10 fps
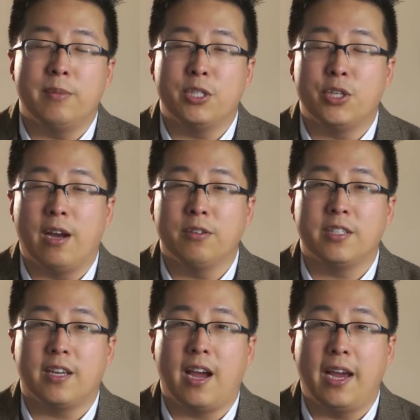a child
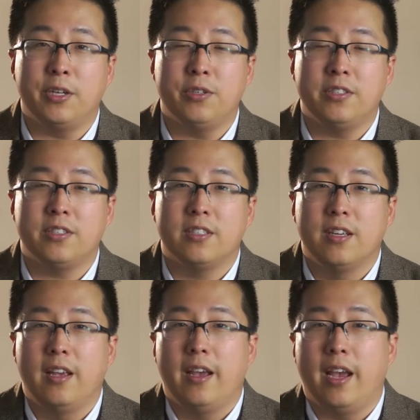psychiatrist,
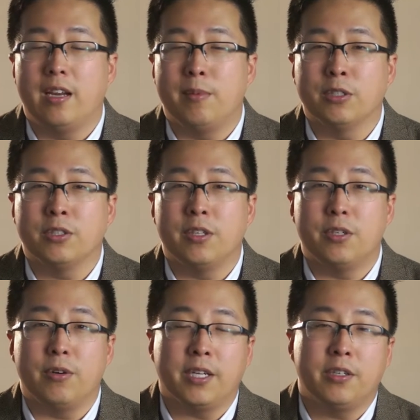and I'm also the
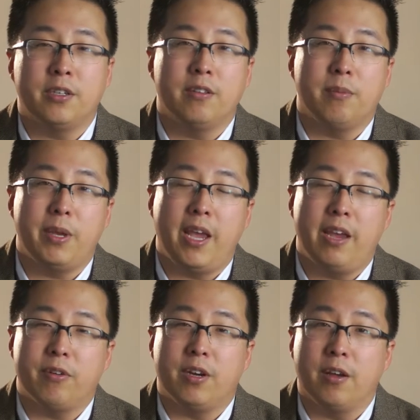director of the
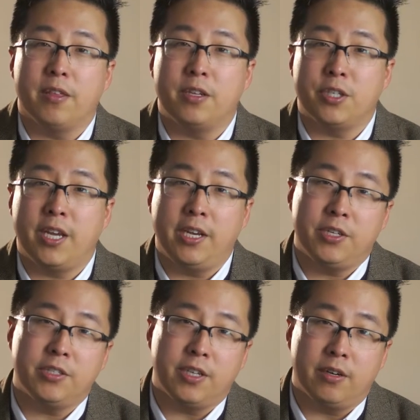Behavioral Health
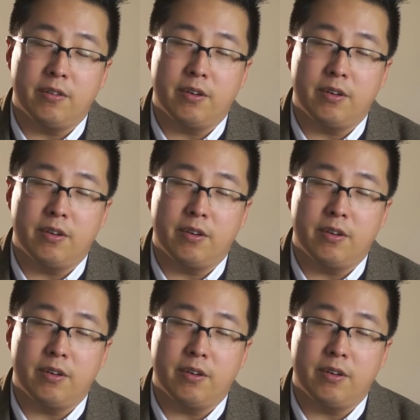Education Center in